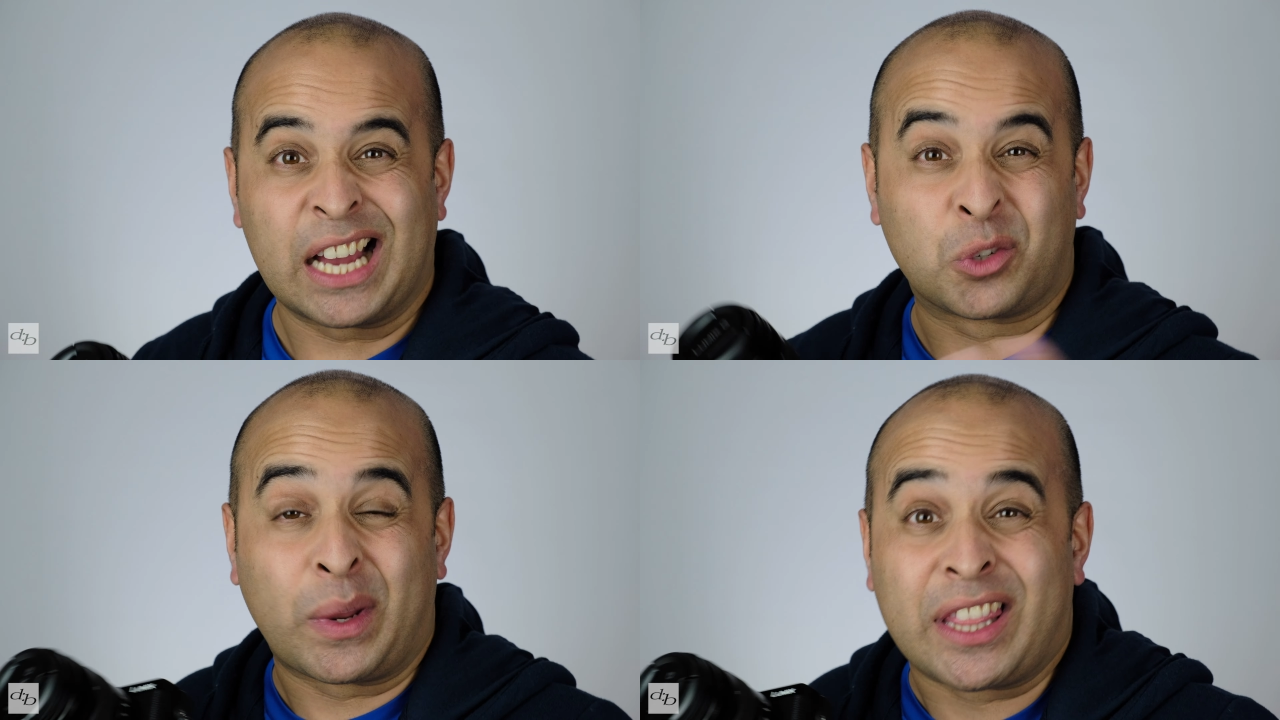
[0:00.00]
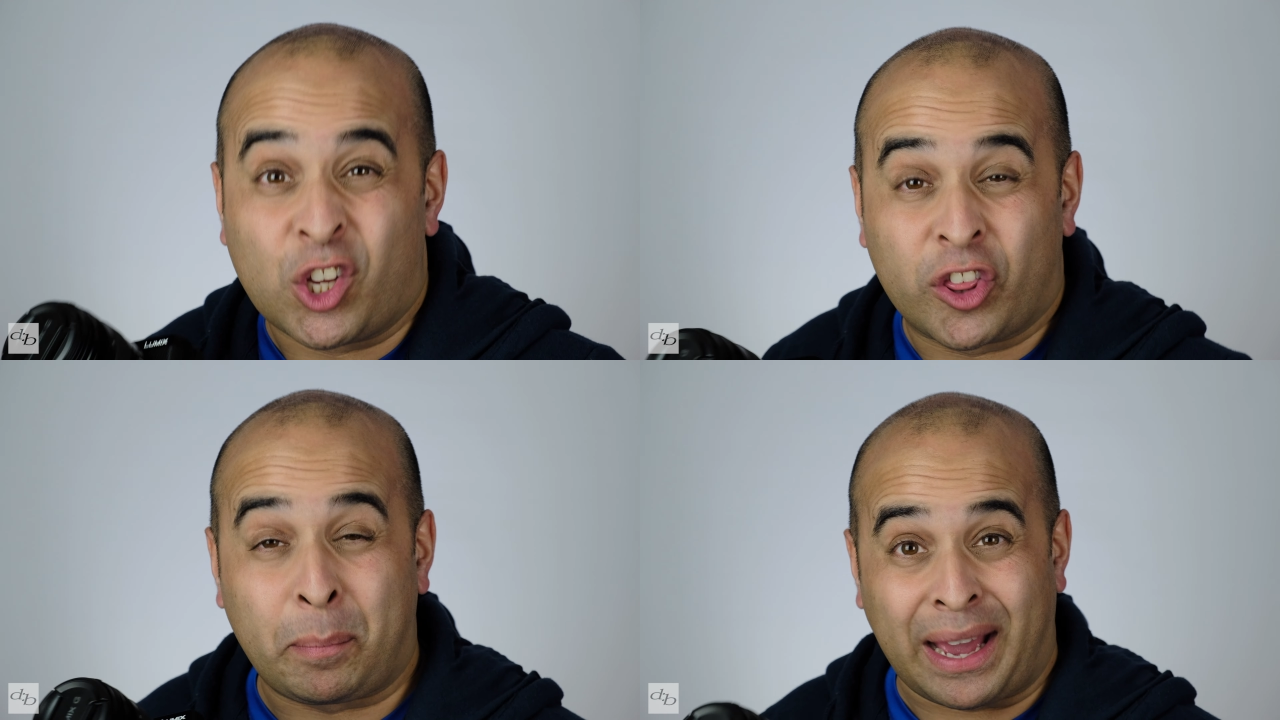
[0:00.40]
As with the
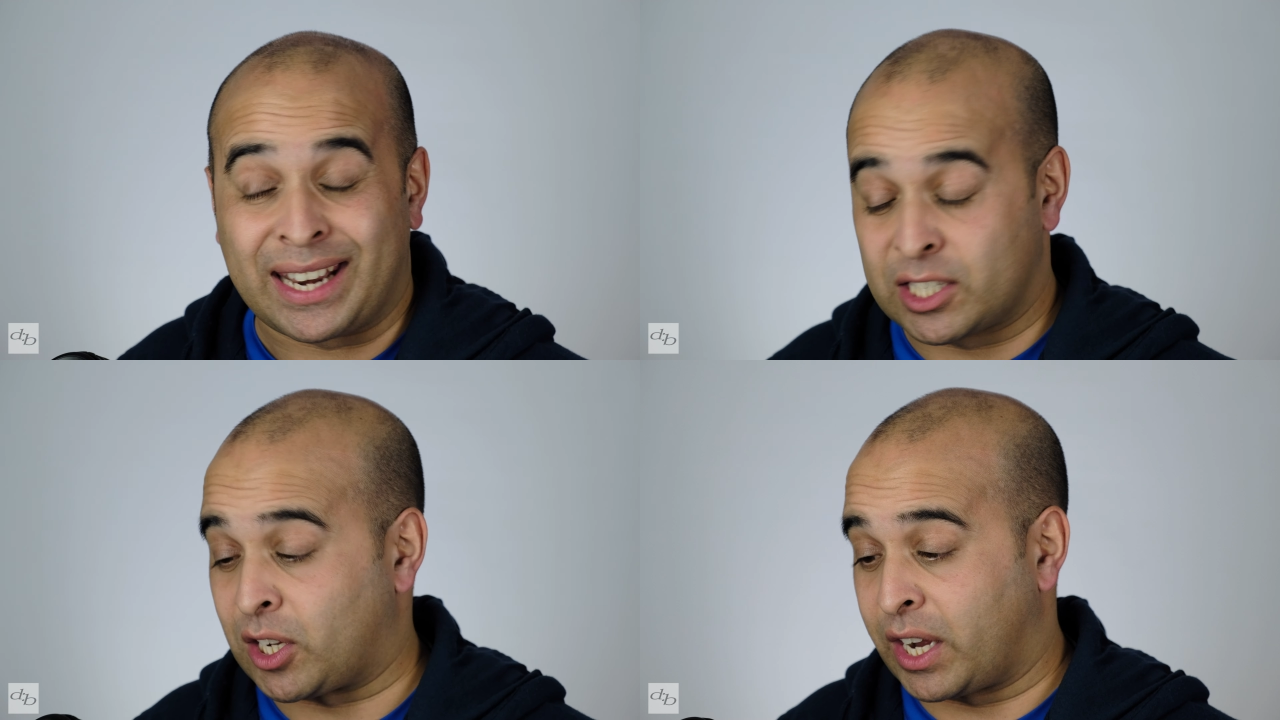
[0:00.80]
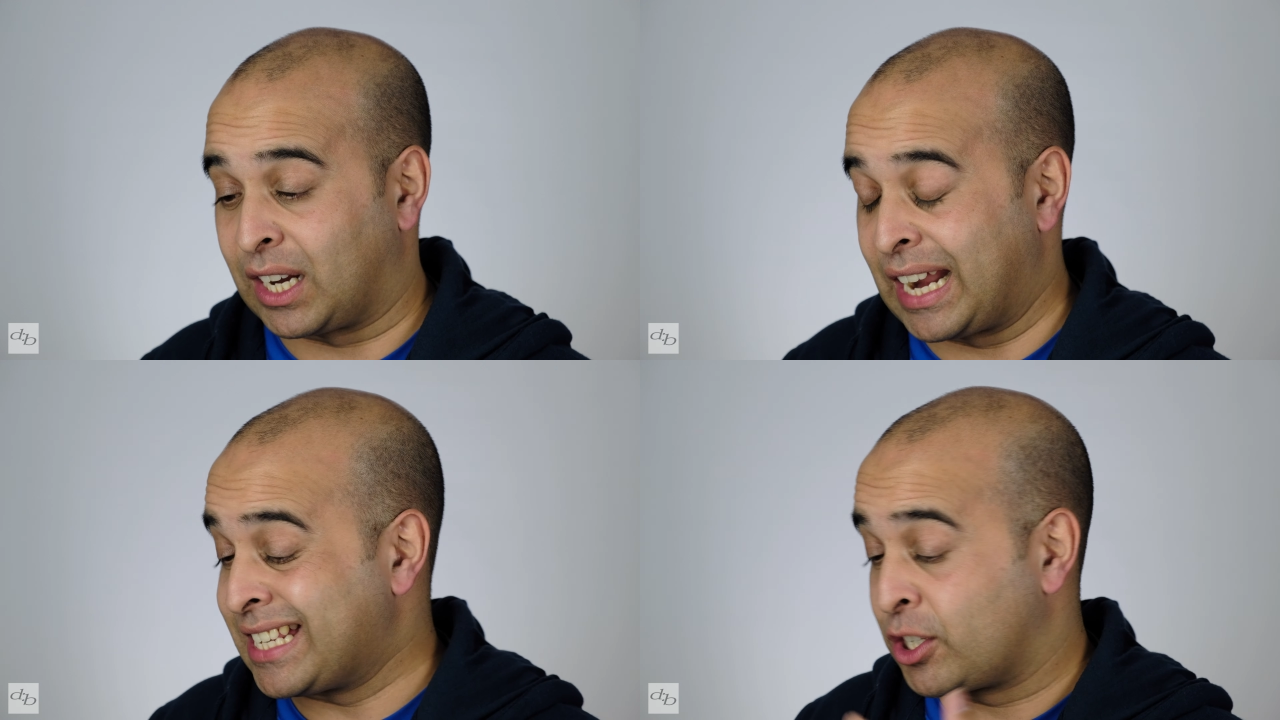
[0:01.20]
other Panasonic
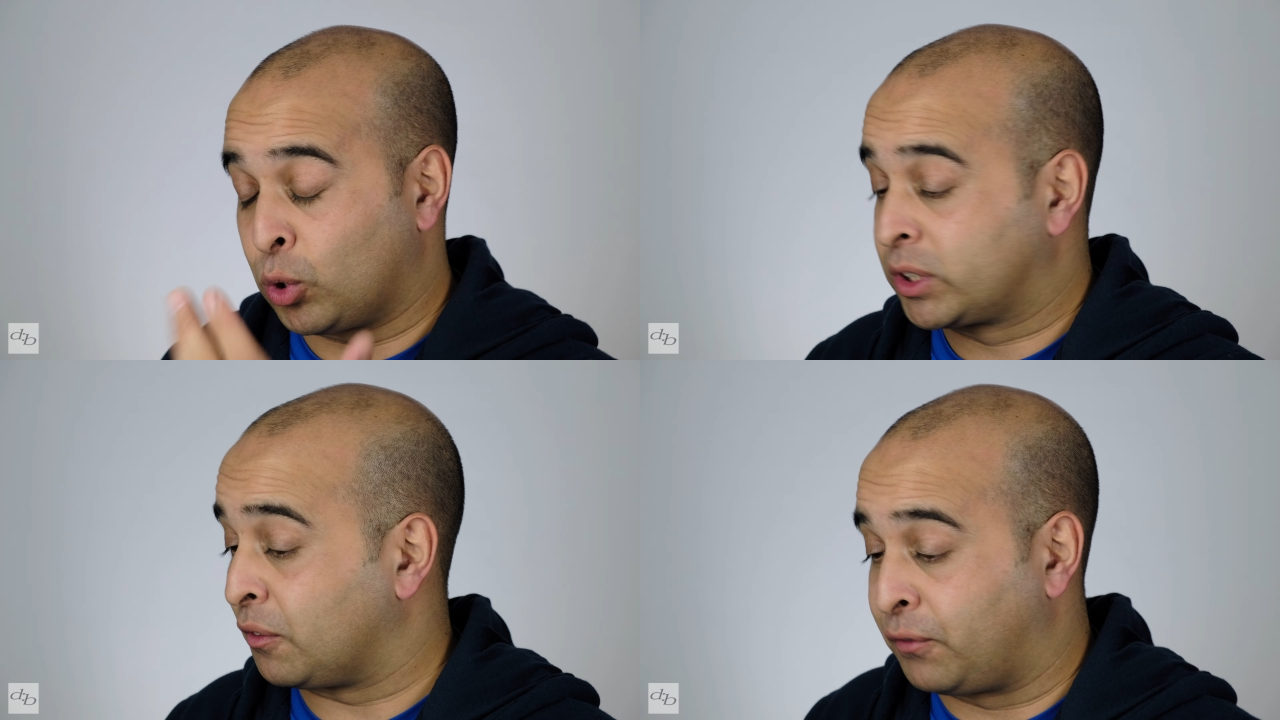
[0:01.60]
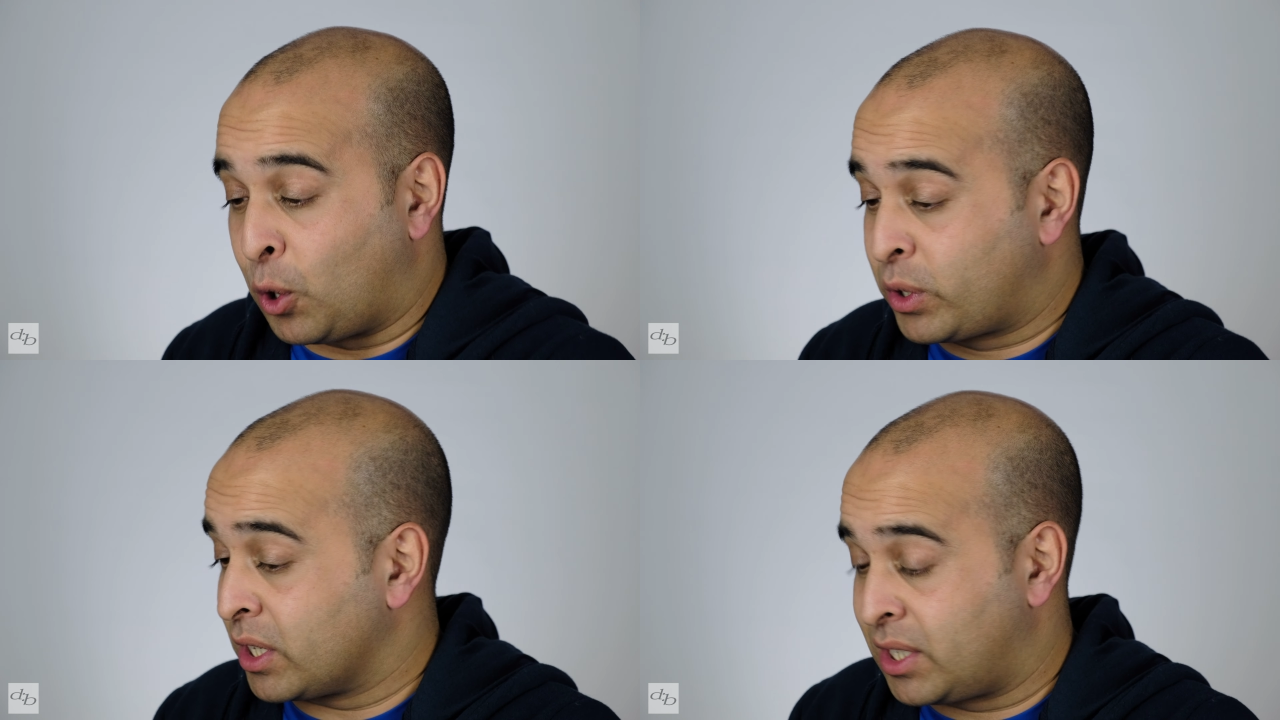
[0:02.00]
lens the
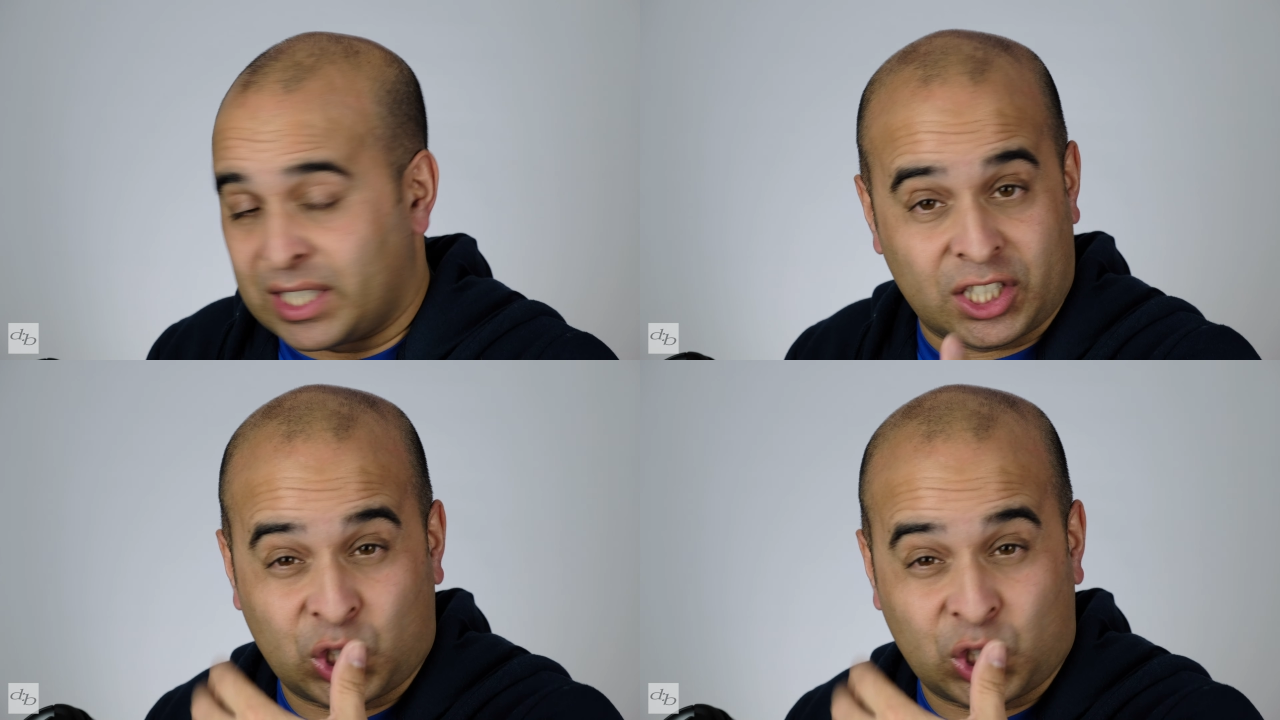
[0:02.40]
autofocus is